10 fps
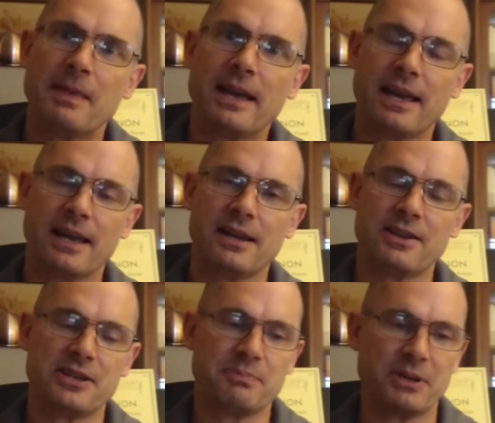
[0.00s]
and
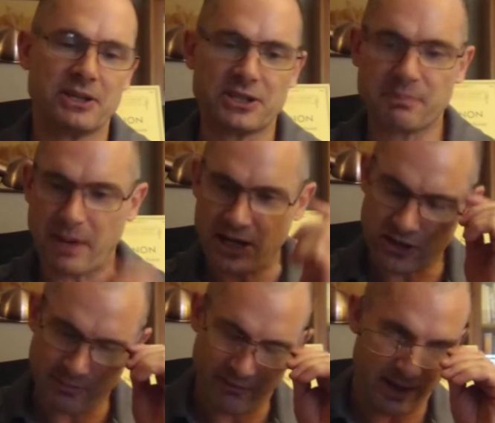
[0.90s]
this big
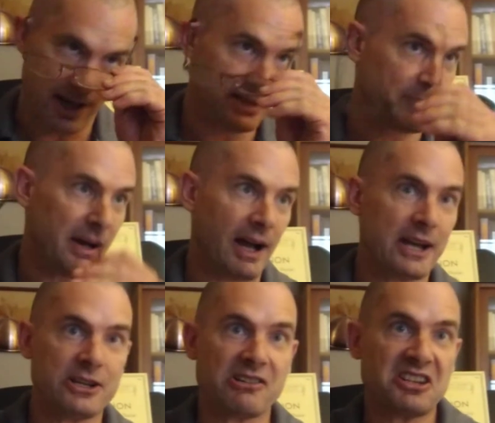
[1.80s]
spaceship flies by
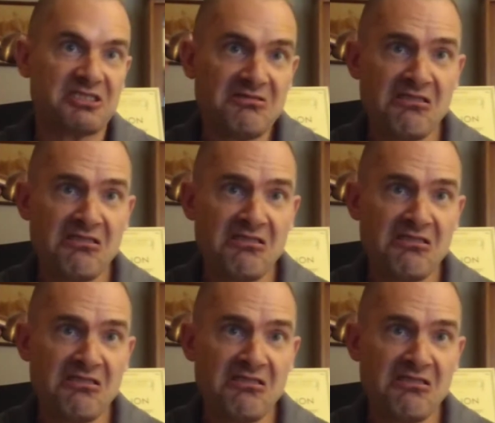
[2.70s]
and you hear this